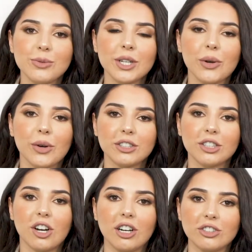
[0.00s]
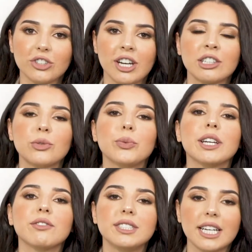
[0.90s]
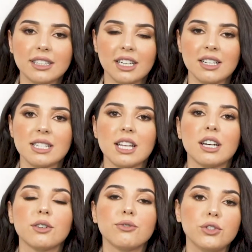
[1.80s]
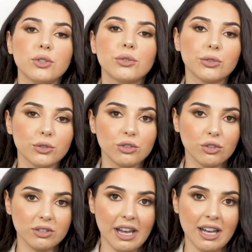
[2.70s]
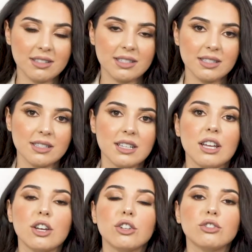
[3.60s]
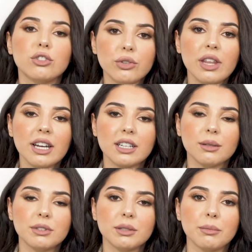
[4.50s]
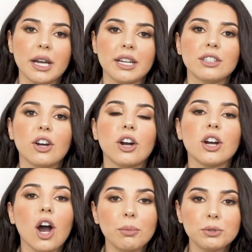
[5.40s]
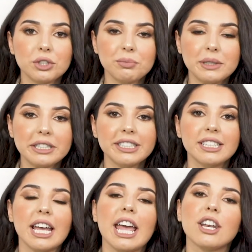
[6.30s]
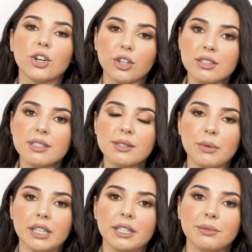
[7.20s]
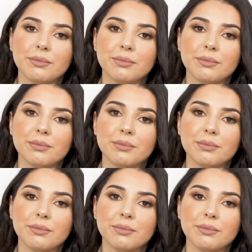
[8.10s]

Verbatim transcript: we go under contract, we have deadlines on a few crucial tasks. Two that come to mind are option period and earnest money.